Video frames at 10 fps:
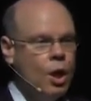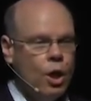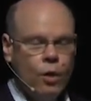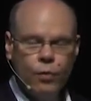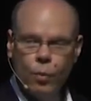
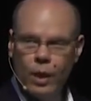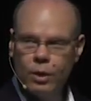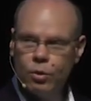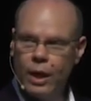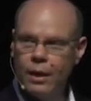If you are a
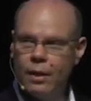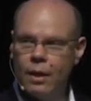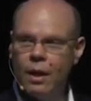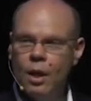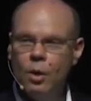
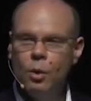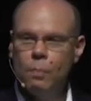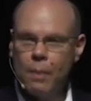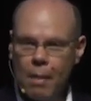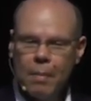trader, you
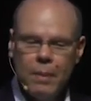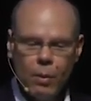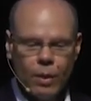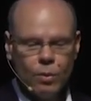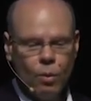probably want